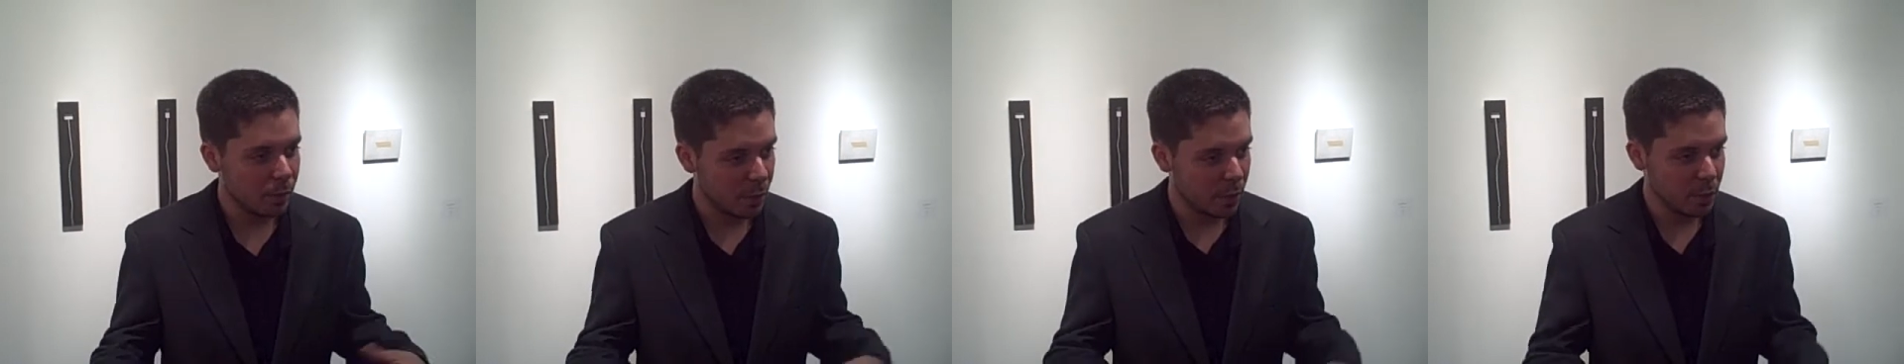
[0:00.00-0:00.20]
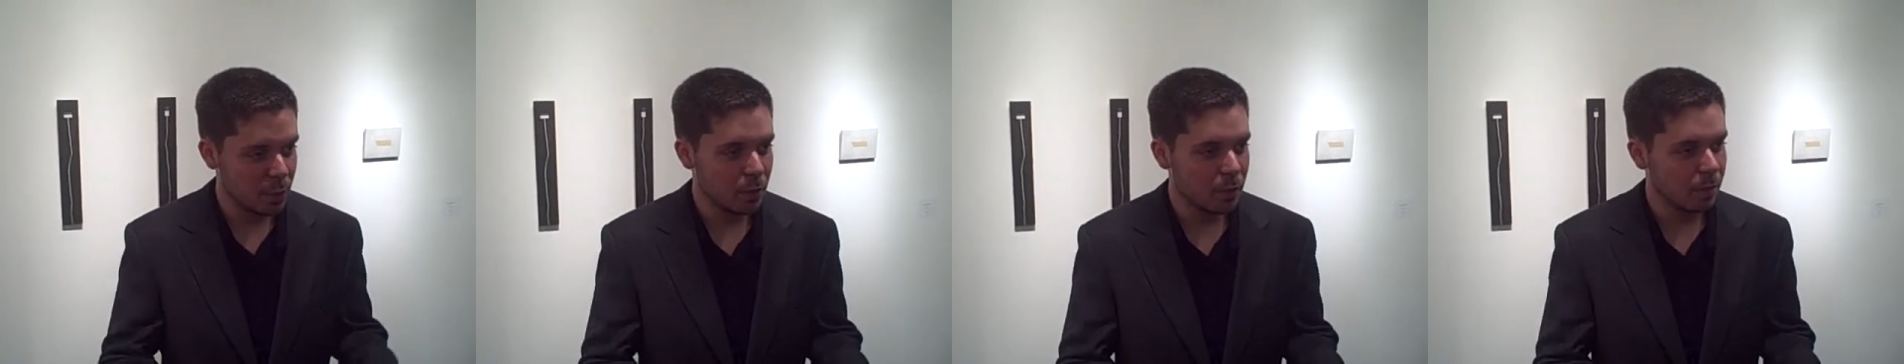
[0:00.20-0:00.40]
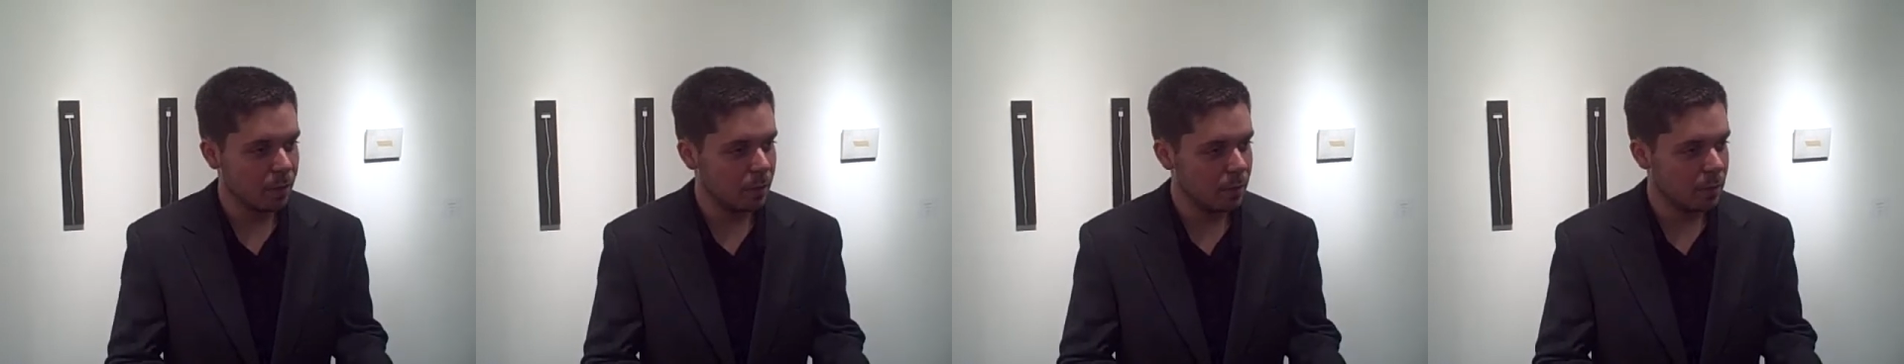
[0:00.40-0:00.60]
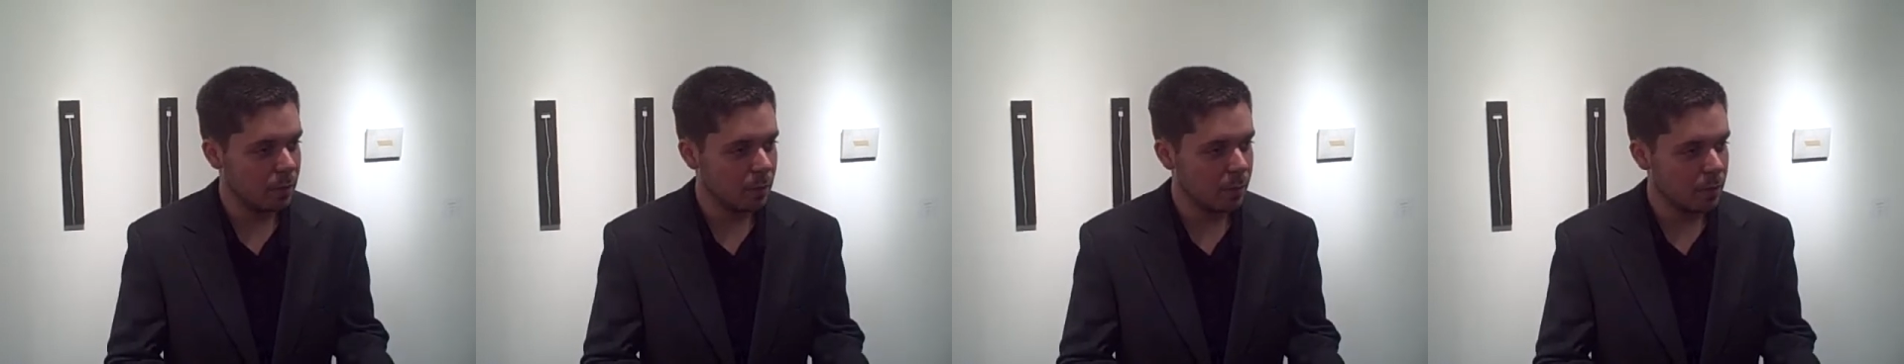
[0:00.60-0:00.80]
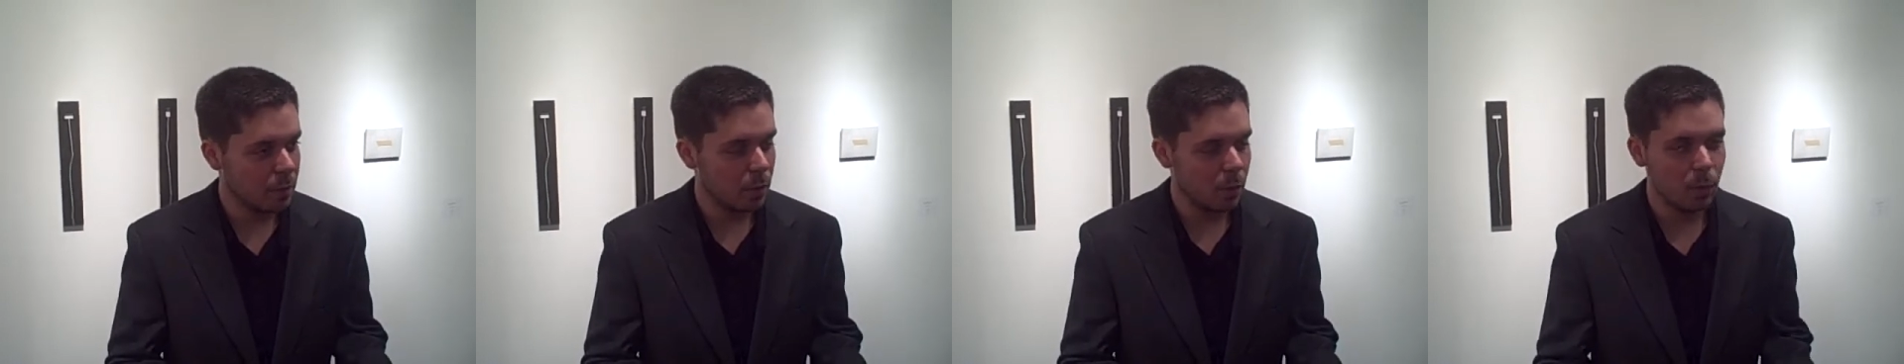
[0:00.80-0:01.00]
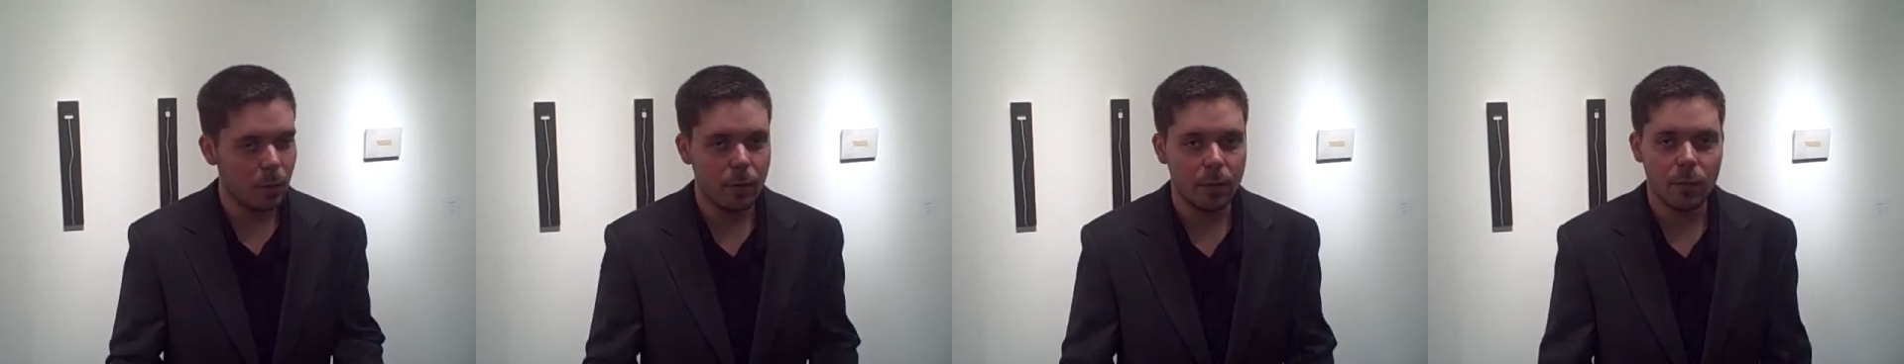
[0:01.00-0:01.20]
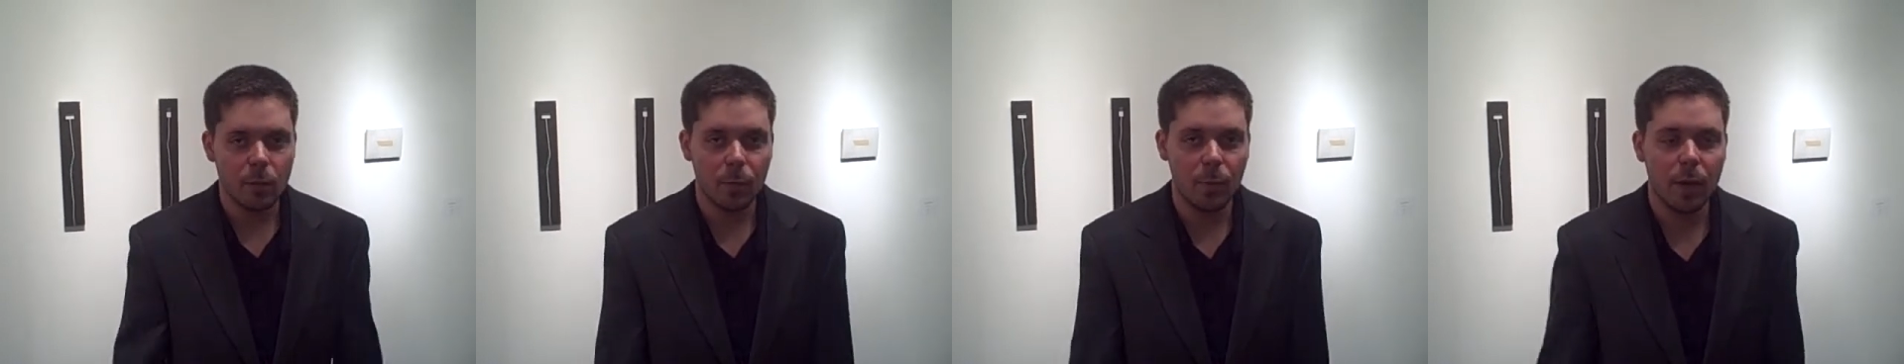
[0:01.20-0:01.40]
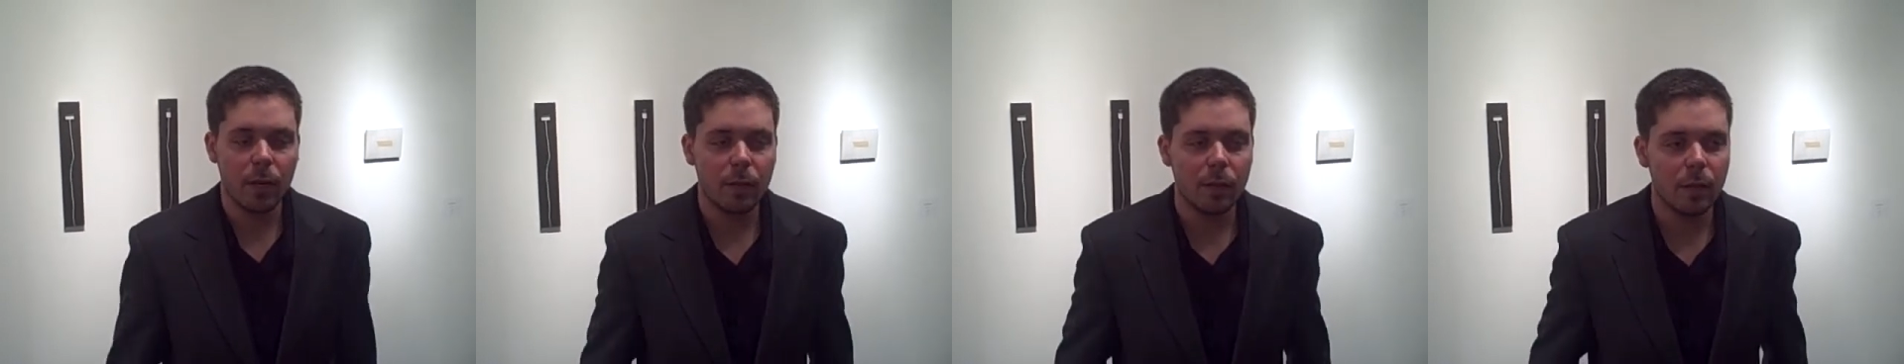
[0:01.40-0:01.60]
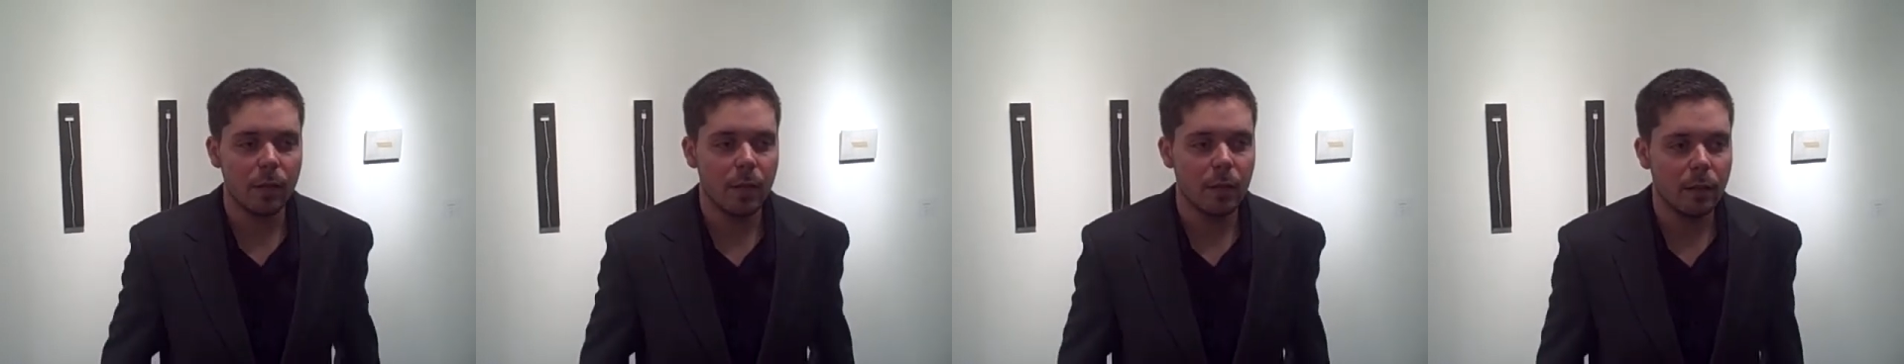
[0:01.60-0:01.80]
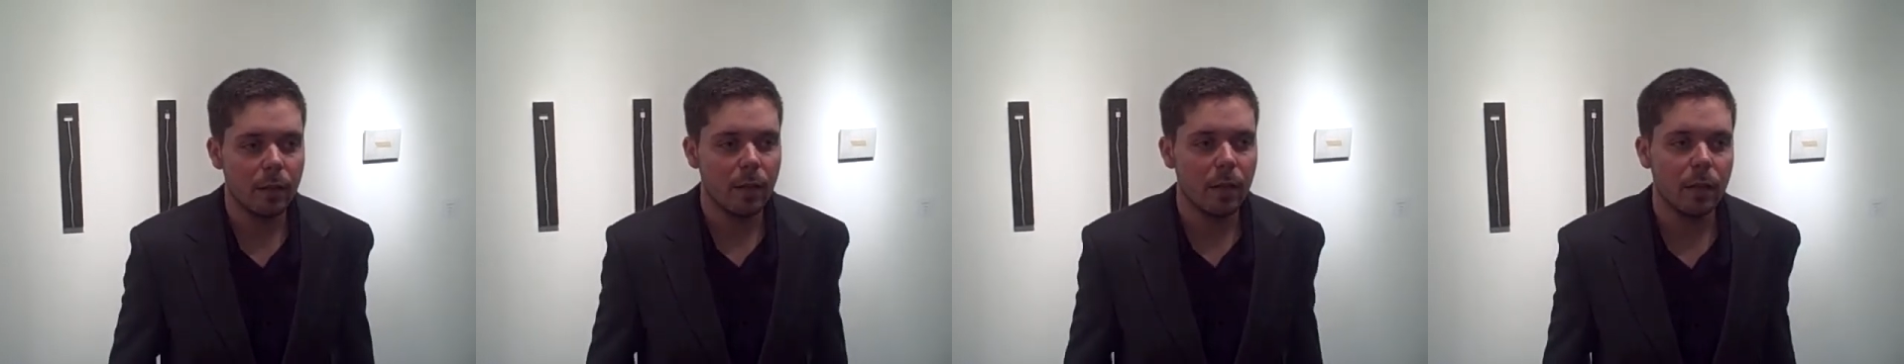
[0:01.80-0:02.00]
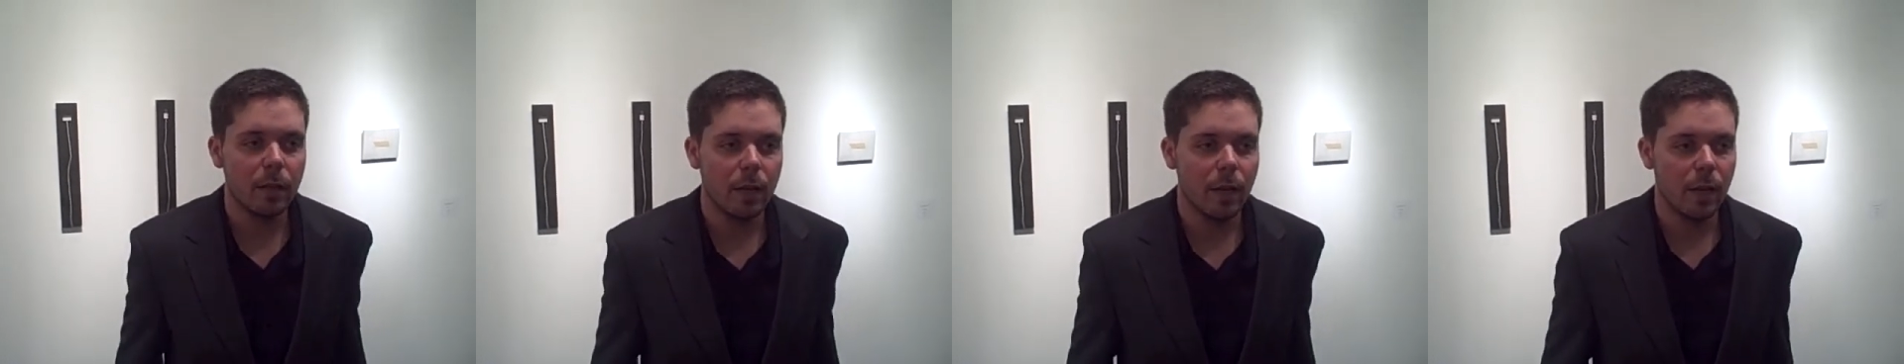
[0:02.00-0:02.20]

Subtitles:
crashing or something. So back then that